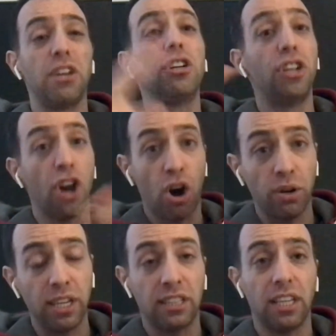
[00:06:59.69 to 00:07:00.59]
known
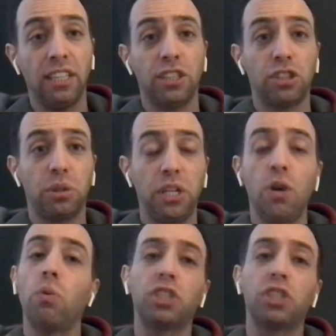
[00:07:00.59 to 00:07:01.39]
in the industry, which